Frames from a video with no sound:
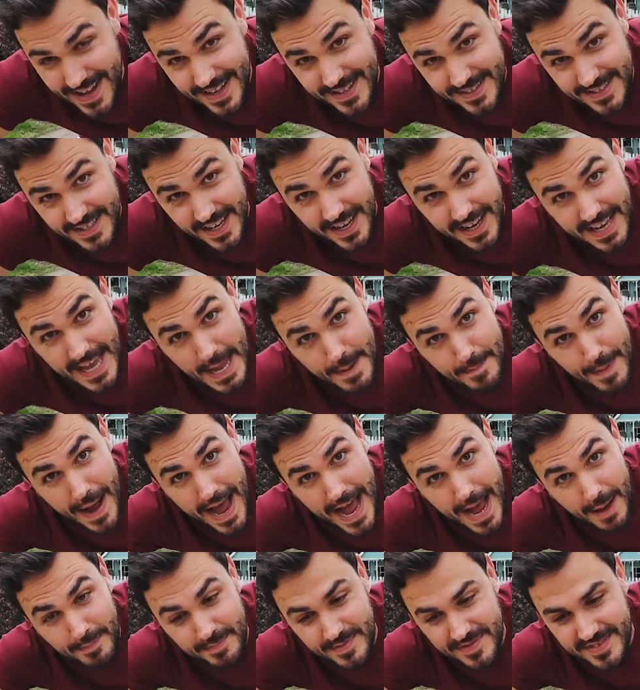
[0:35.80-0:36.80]
into
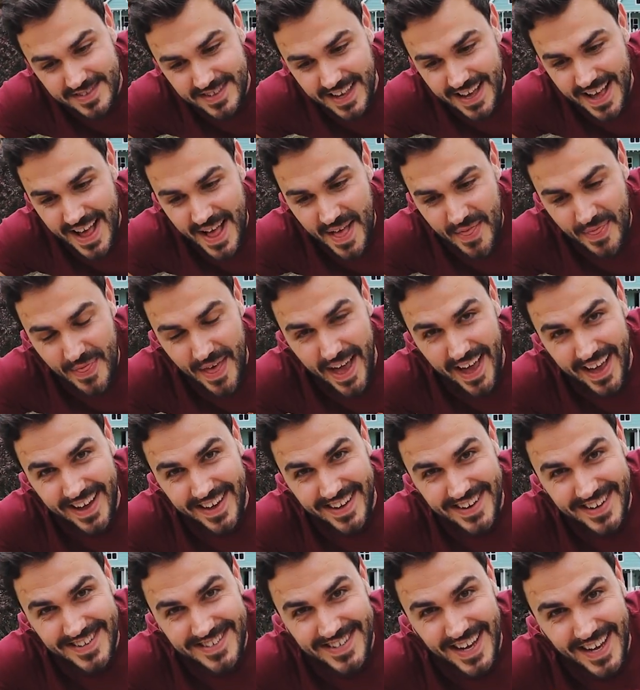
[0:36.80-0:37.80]
kebabs. They're
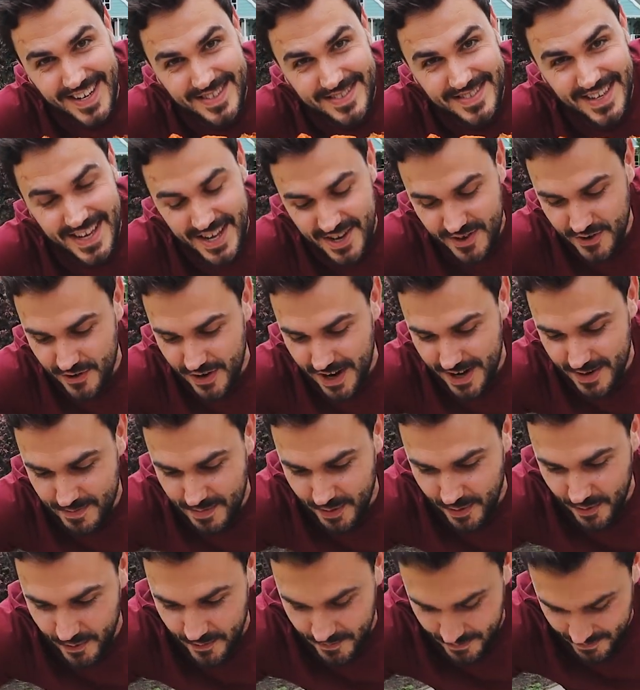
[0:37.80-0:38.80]
gonna taste
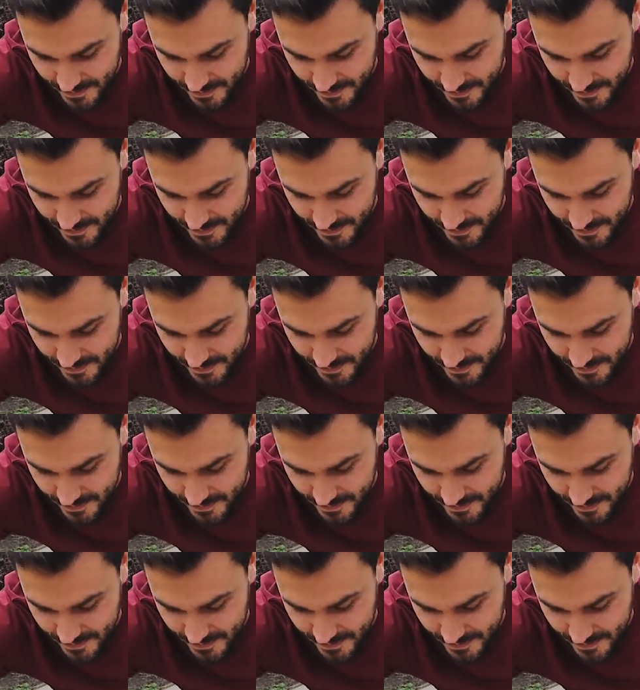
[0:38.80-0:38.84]
incredible.